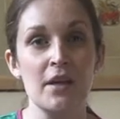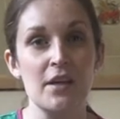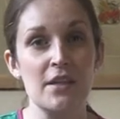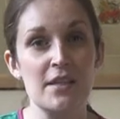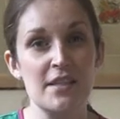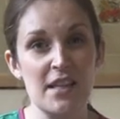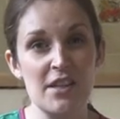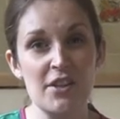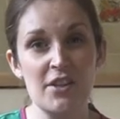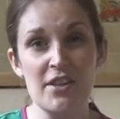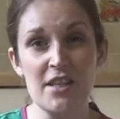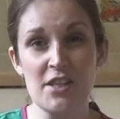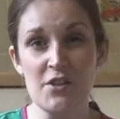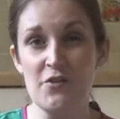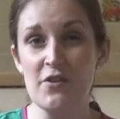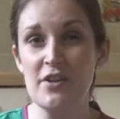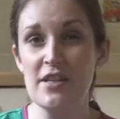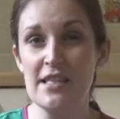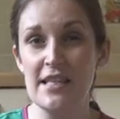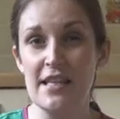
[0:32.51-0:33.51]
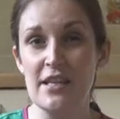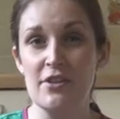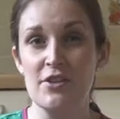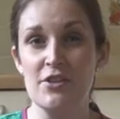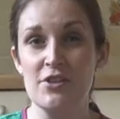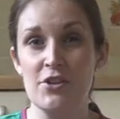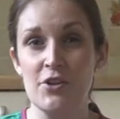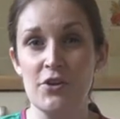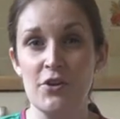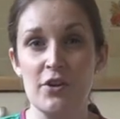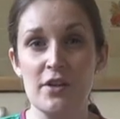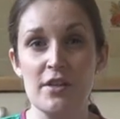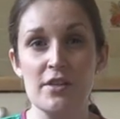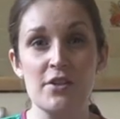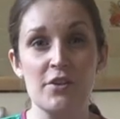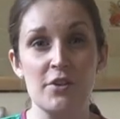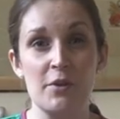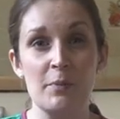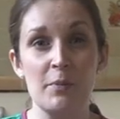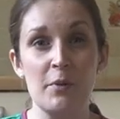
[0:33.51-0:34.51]
Continue this for a day or two
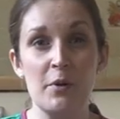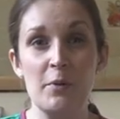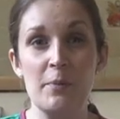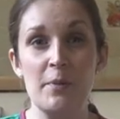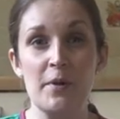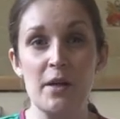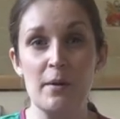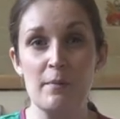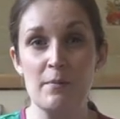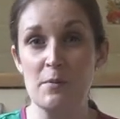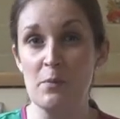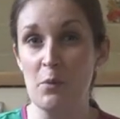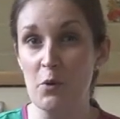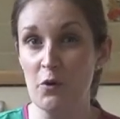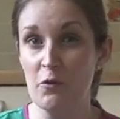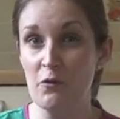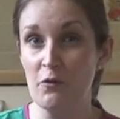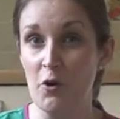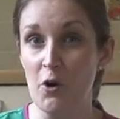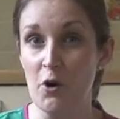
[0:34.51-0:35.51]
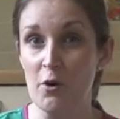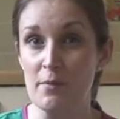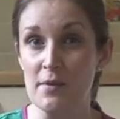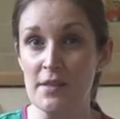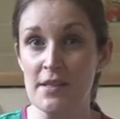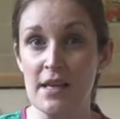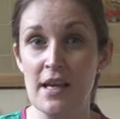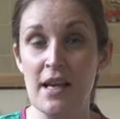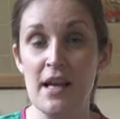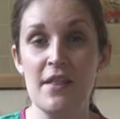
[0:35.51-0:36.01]
until the poo becomes more formed,